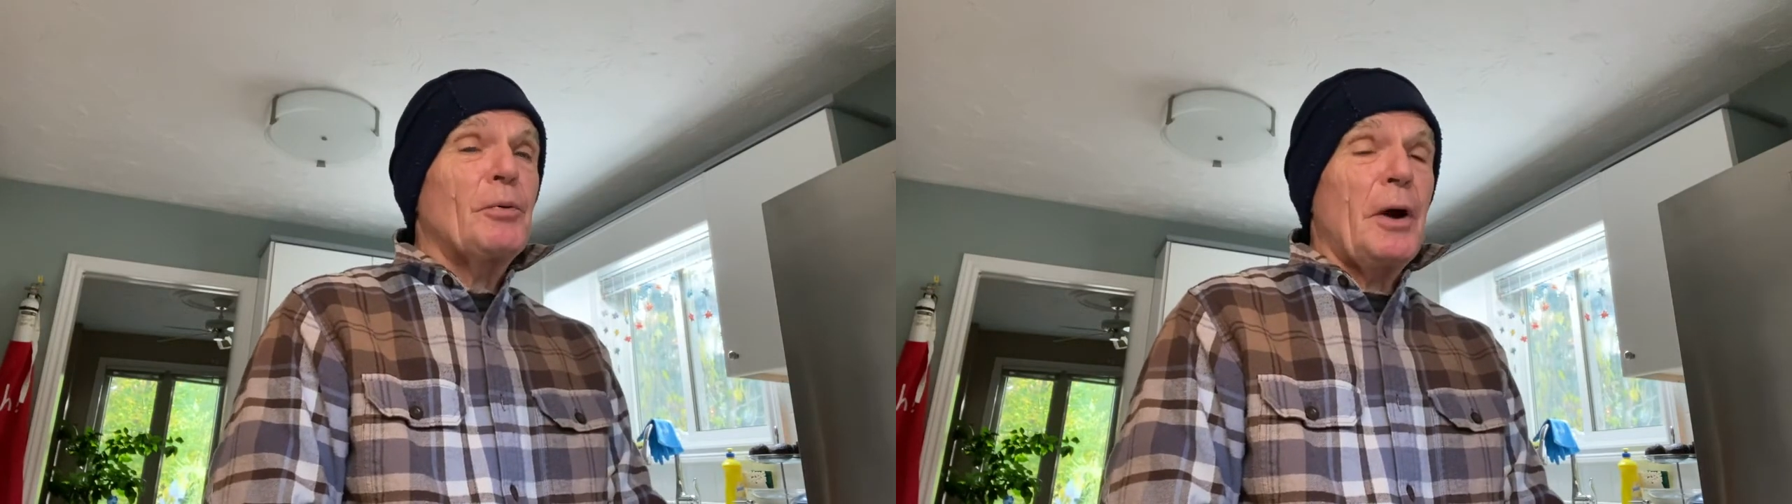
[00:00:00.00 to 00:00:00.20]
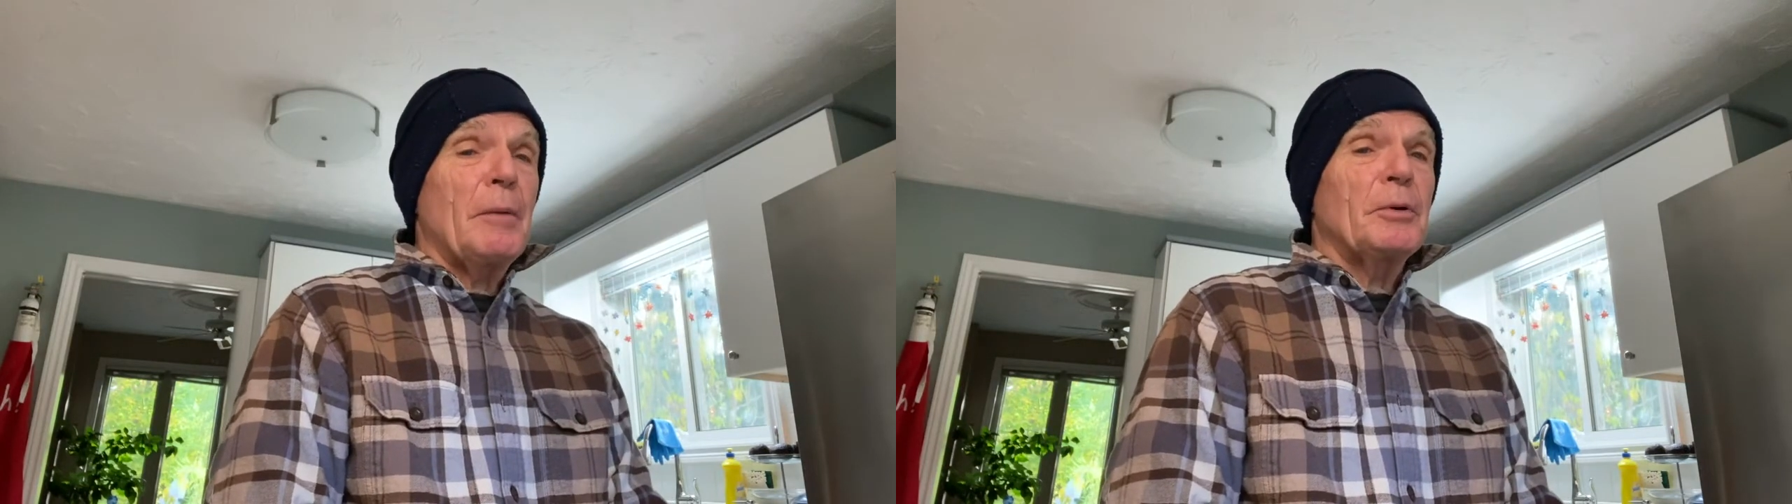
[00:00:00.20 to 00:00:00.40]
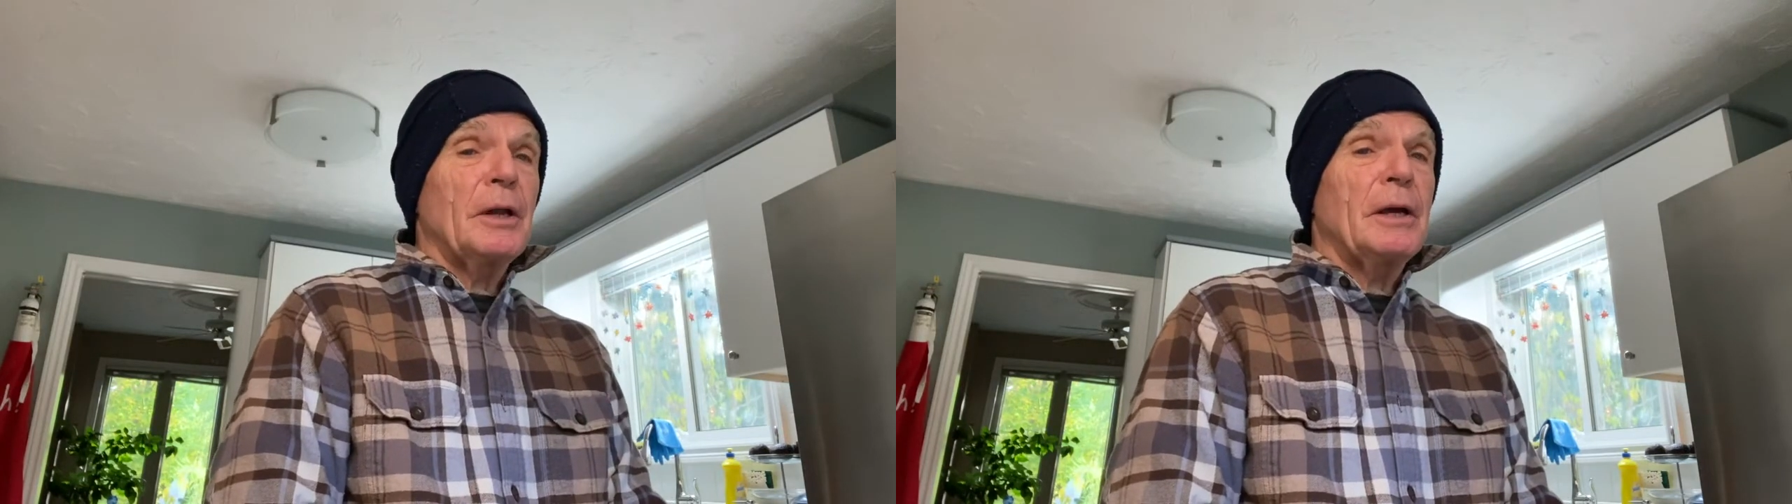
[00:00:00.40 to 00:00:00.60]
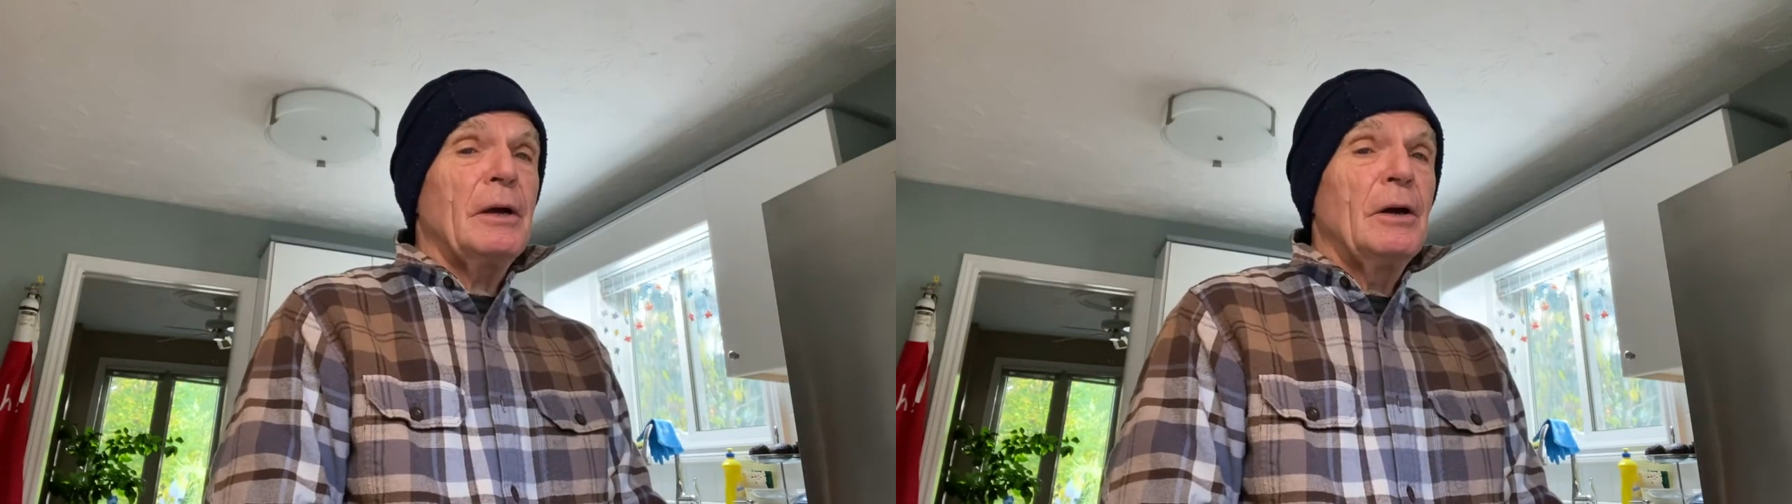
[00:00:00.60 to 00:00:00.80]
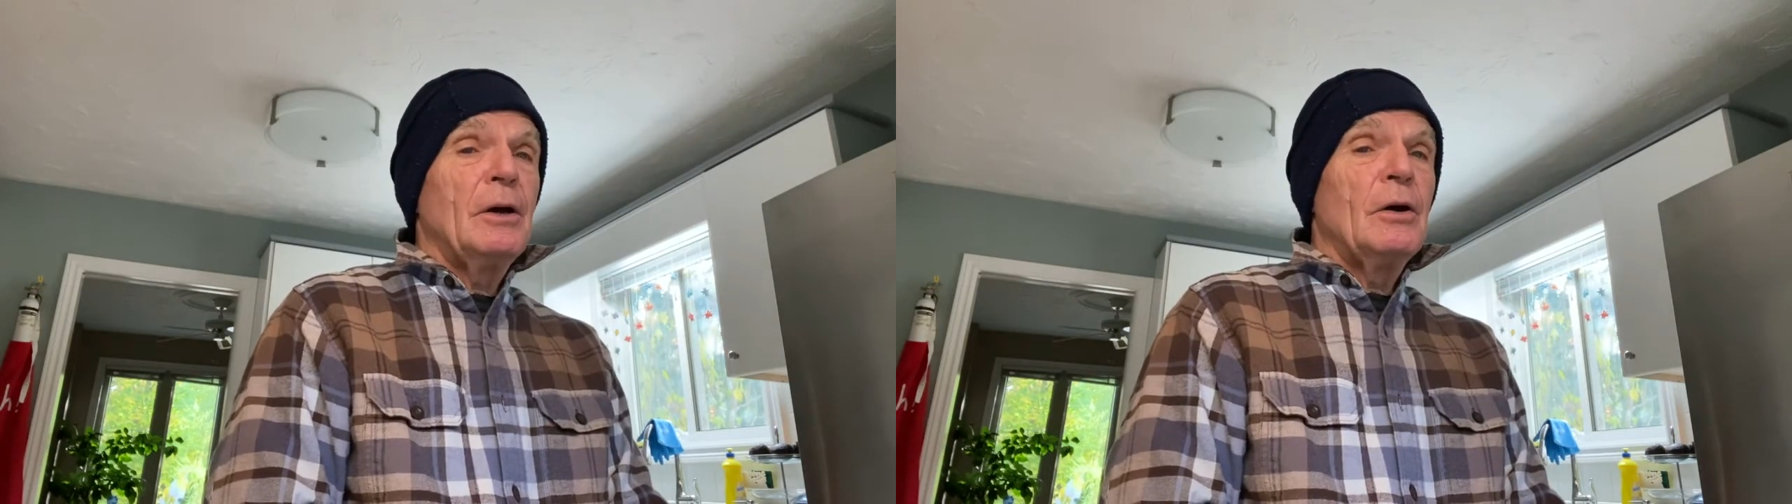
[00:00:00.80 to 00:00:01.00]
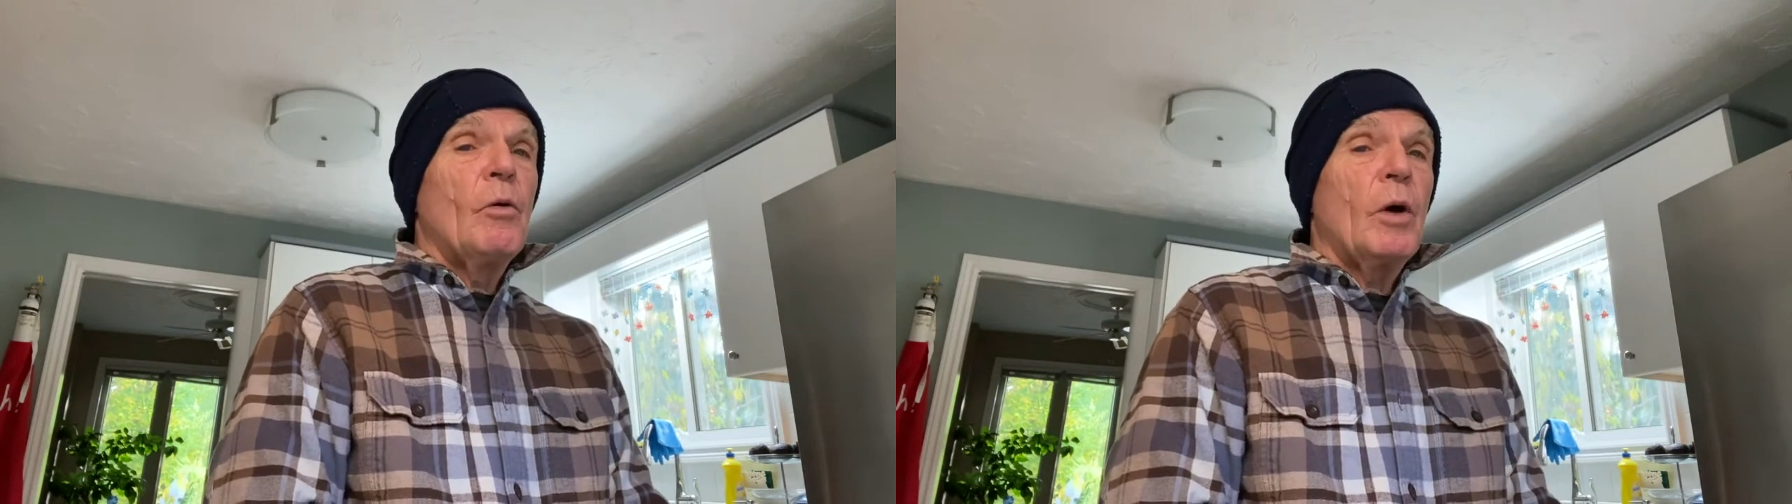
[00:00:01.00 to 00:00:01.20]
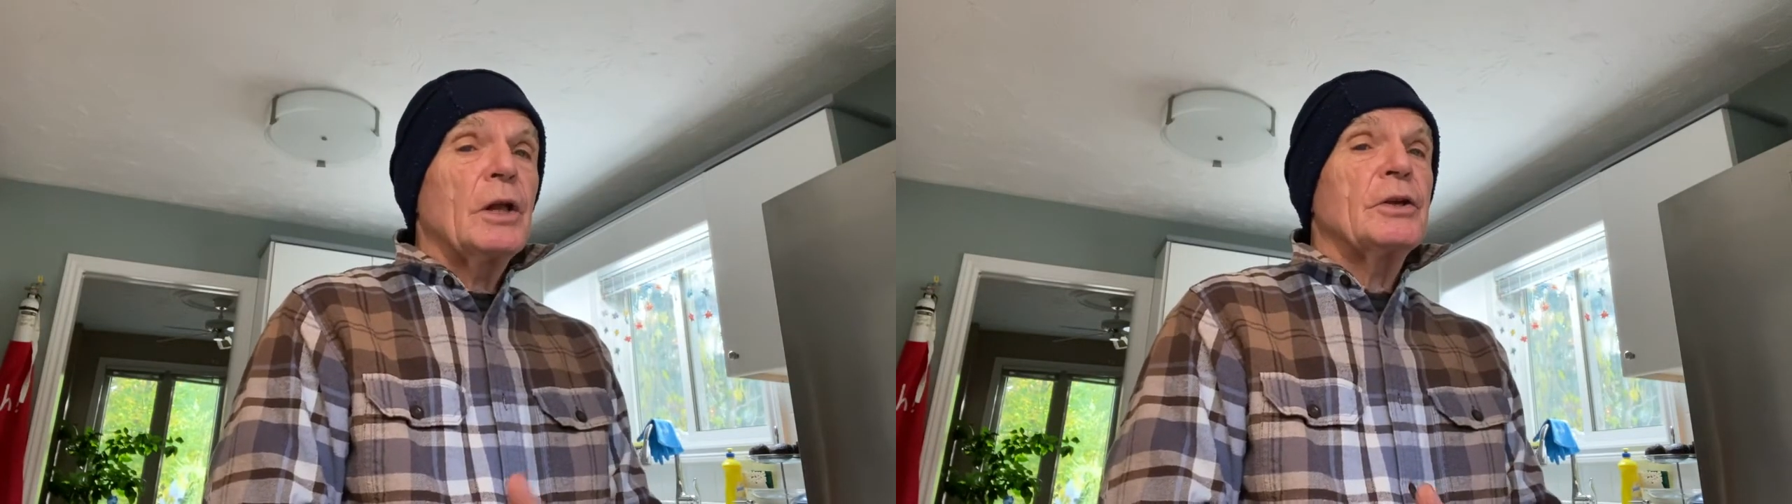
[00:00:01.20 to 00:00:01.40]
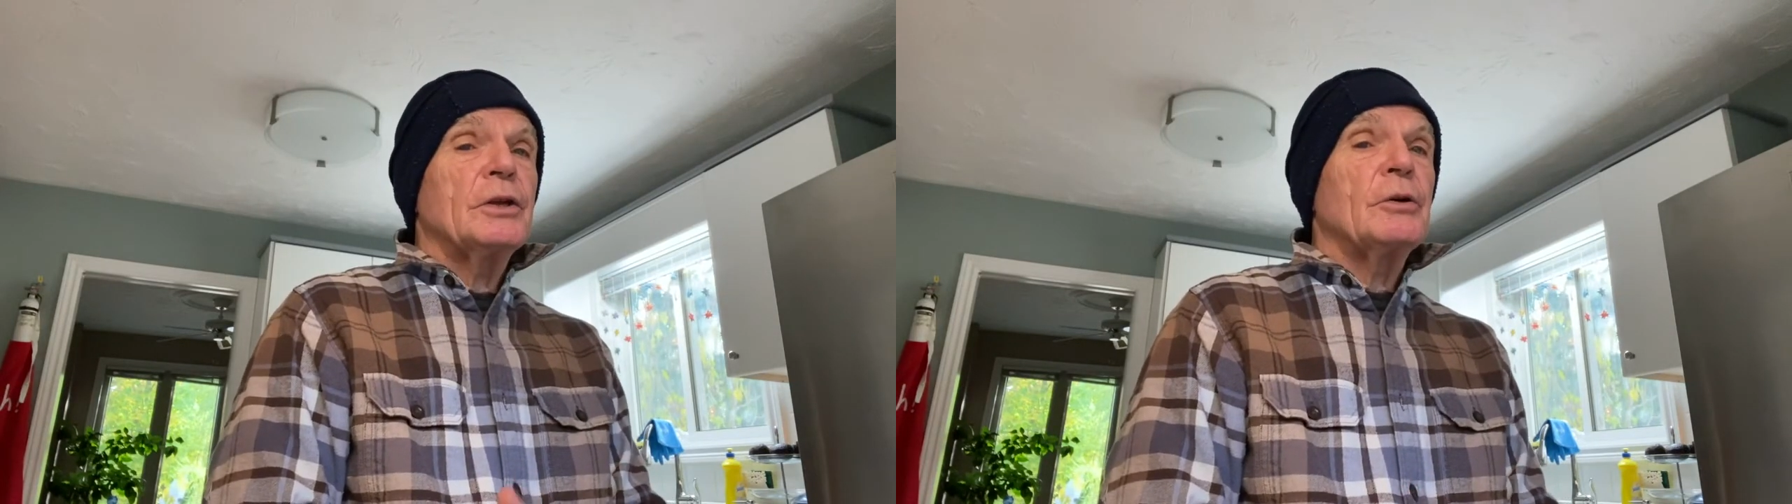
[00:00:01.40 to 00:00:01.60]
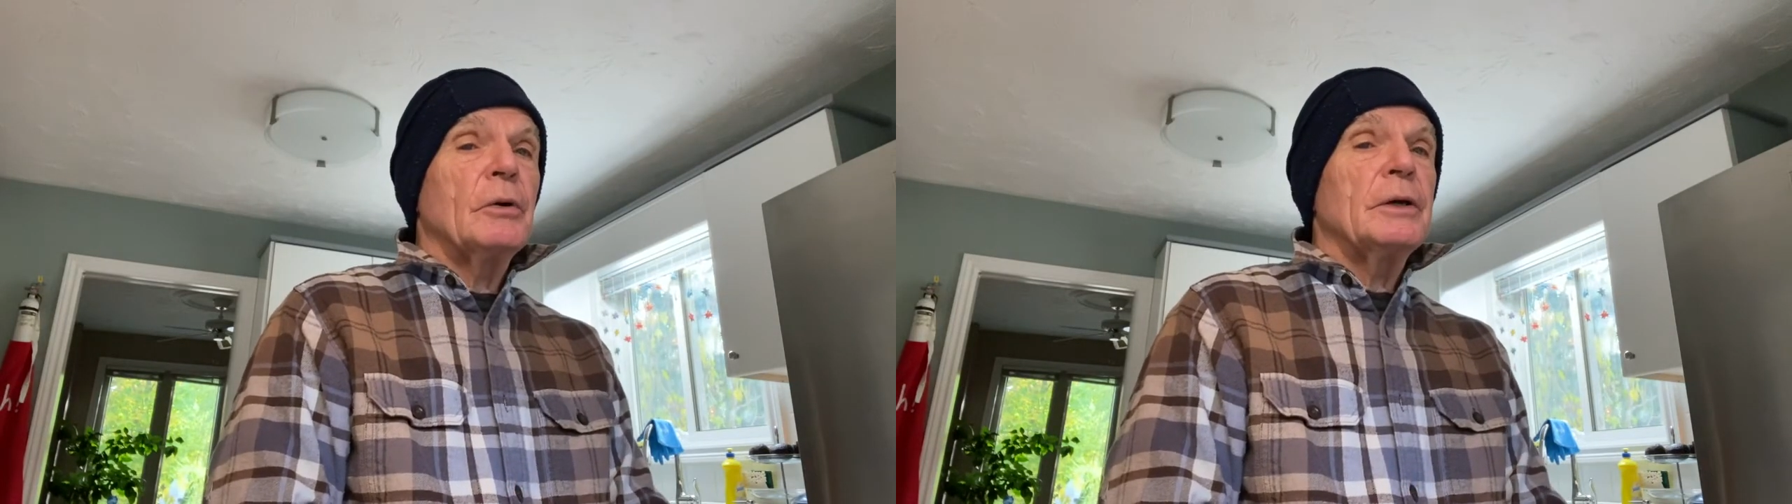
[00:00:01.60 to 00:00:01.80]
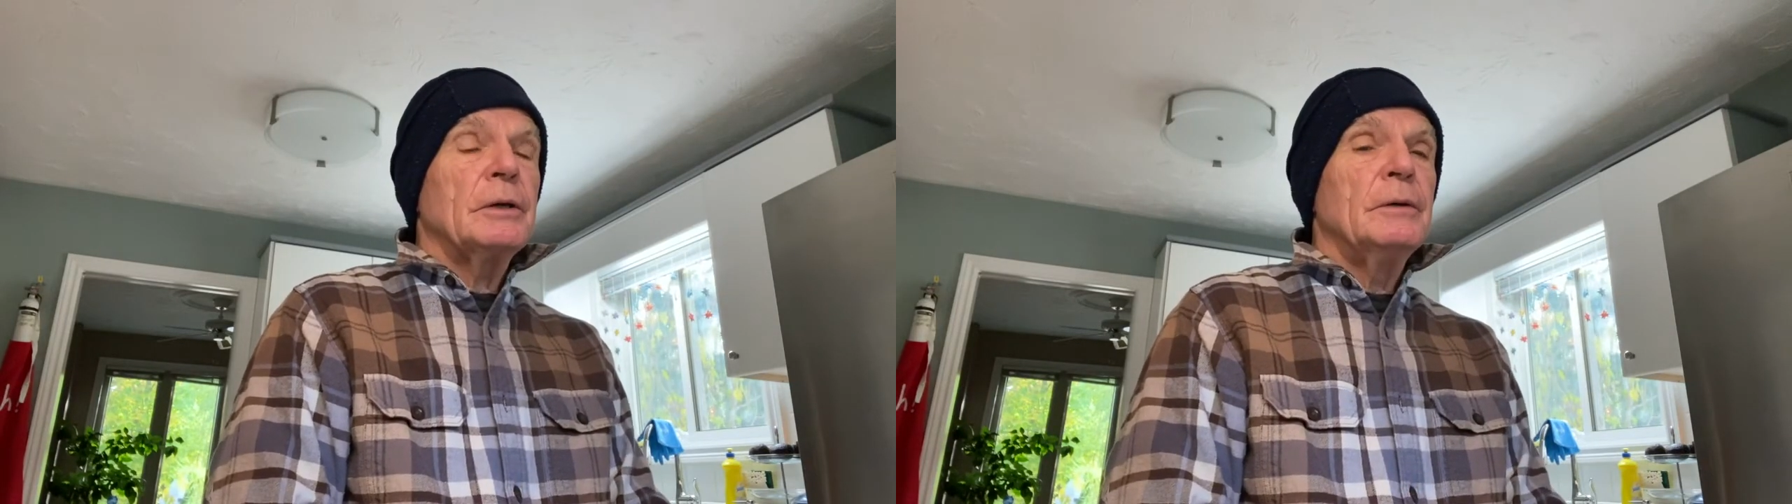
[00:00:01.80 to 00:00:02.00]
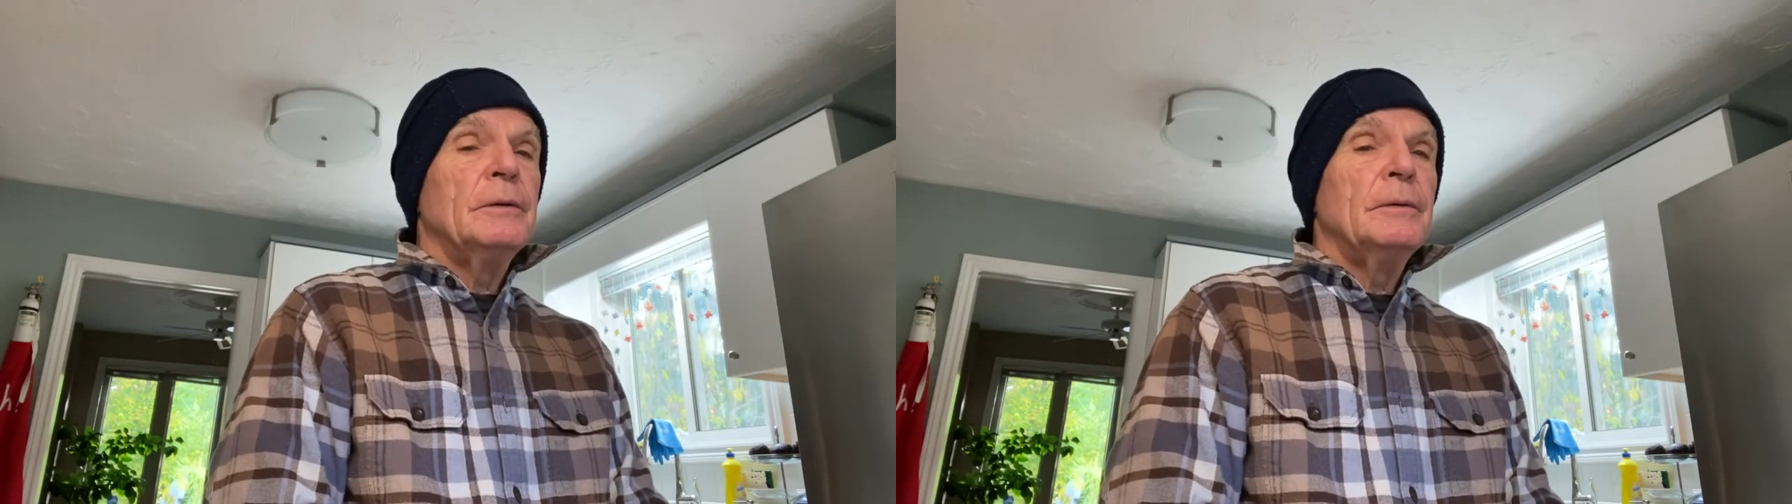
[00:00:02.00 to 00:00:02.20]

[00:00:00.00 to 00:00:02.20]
properly while you do it,